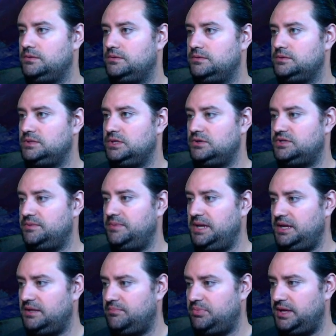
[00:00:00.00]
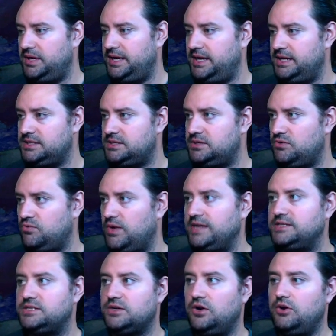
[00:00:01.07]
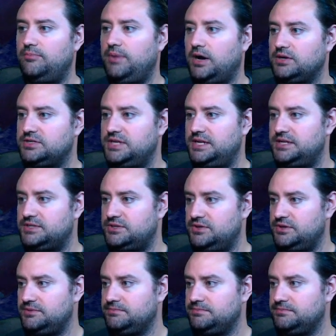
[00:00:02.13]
So to me, the play is to Red Skull Bar Sinister.